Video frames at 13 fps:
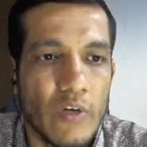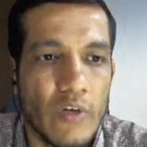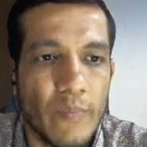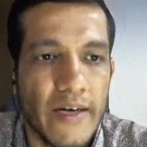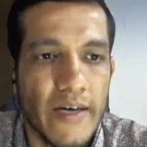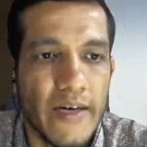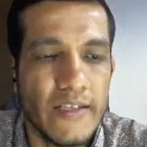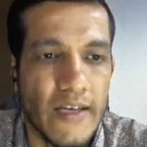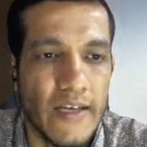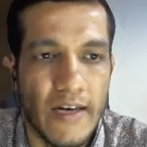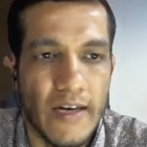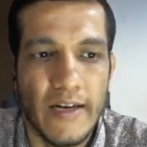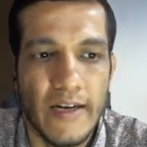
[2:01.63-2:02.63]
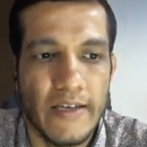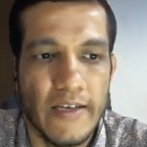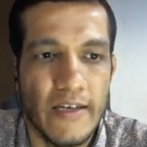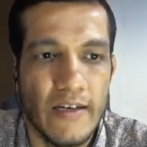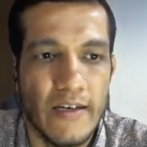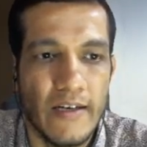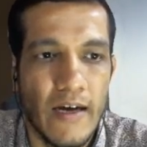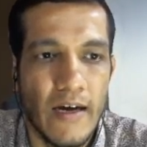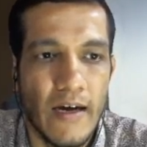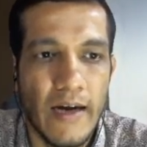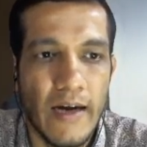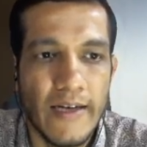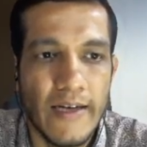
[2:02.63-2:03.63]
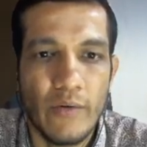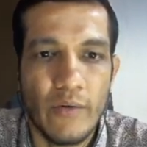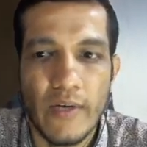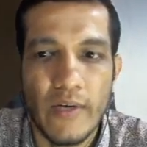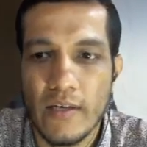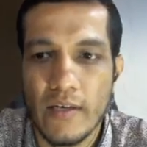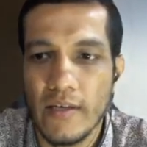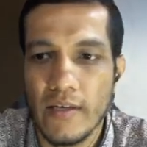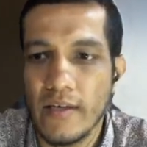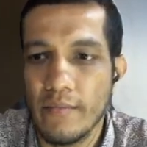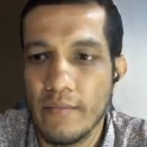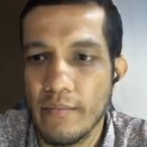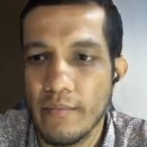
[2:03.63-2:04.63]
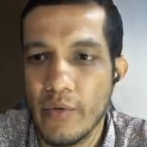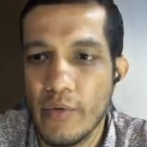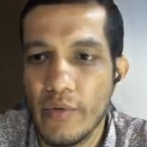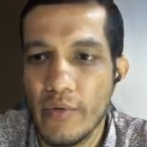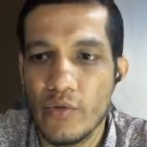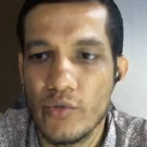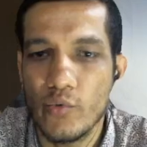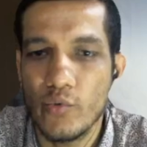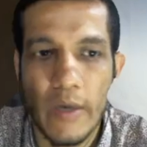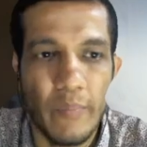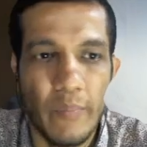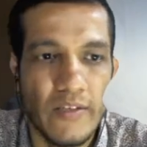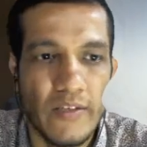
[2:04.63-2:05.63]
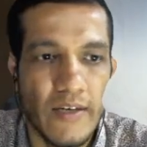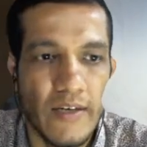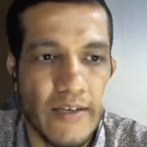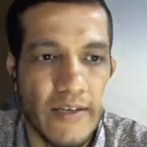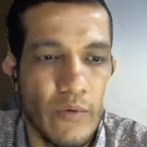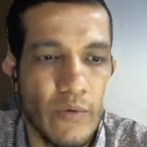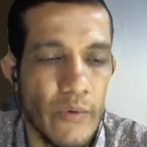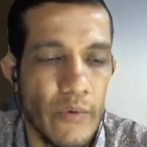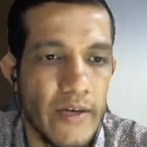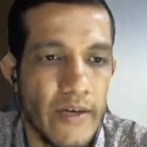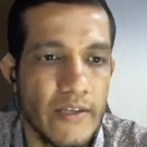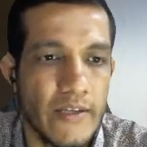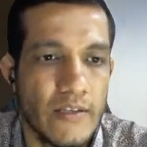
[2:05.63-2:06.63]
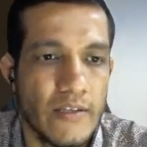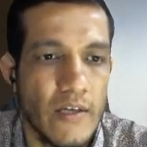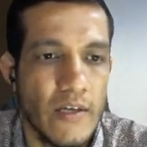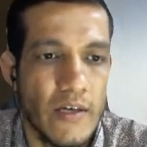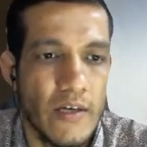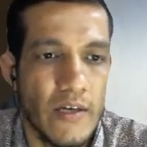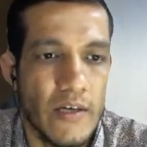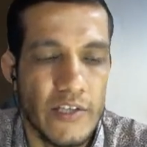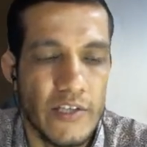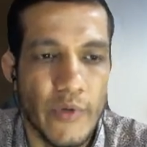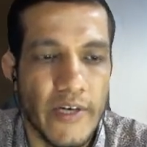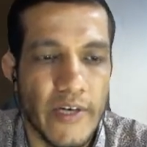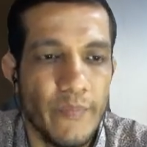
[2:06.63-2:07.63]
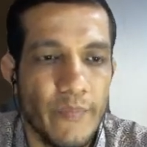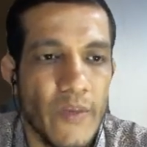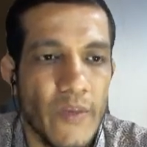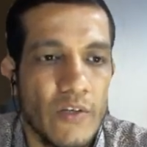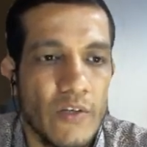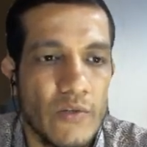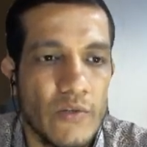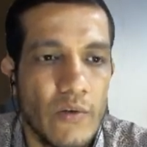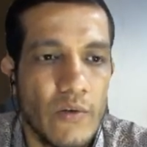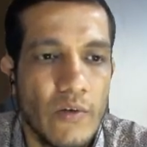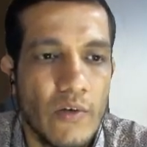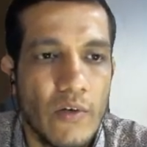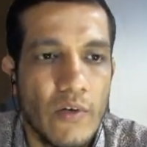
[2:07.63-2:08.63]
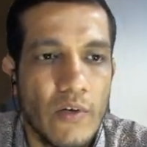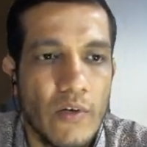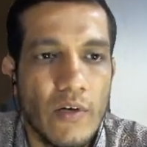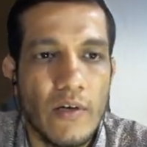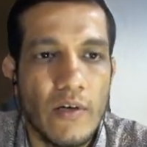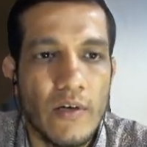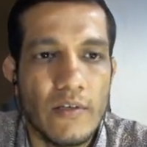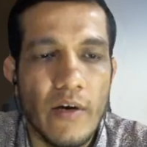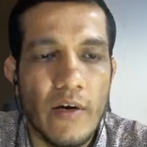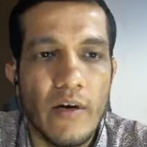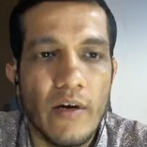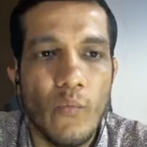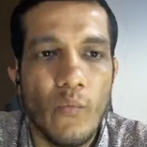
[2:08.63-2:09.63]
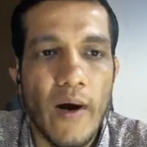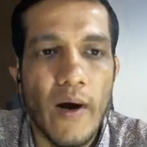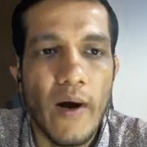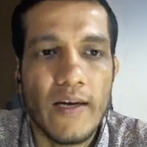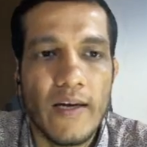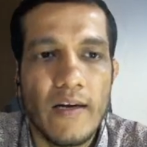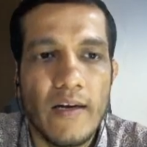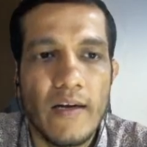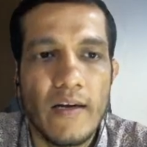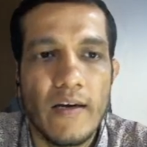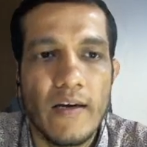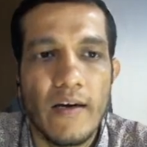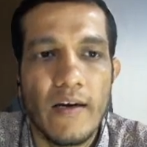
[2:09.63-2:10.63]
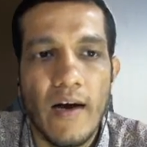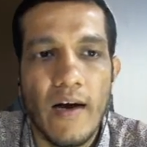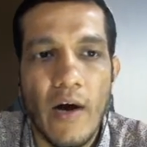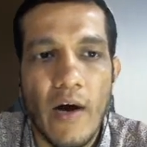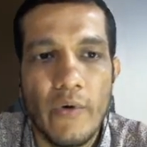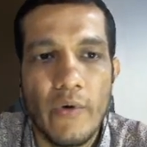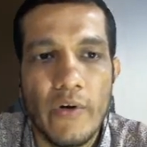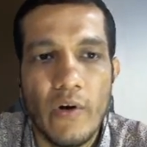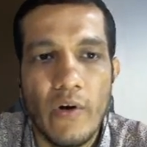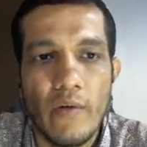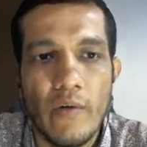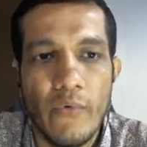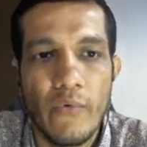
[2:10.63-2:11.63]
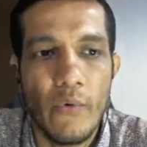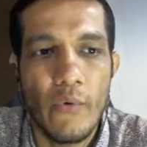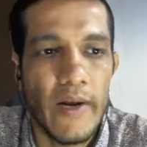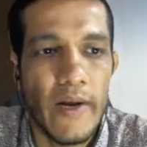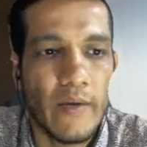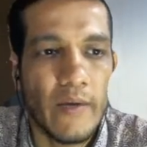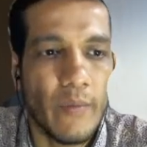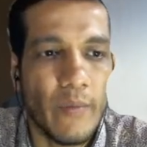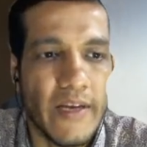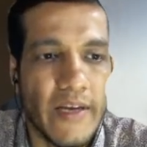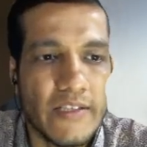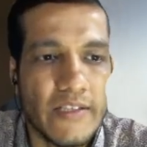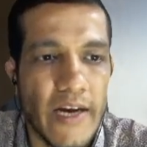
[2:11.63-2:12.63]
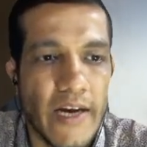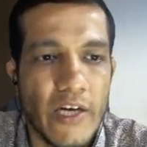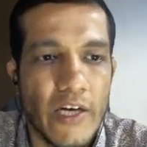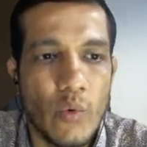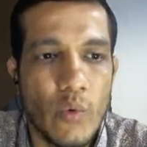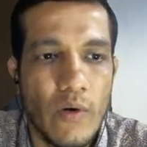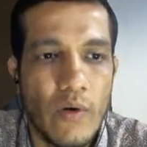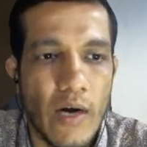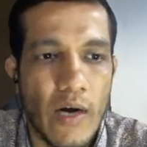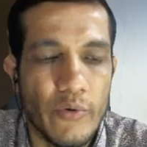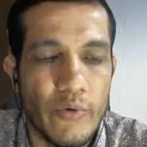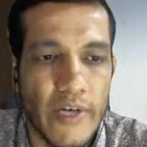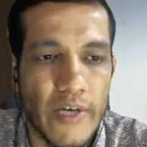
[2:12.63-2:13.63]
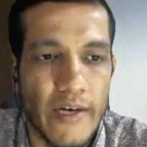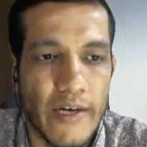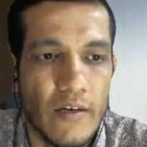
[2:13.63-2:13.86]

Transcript: part is runner here. I'll tell you that between these two comparison, I'll tell you where it is situated. So the water, how it will flow, like from inside to outside.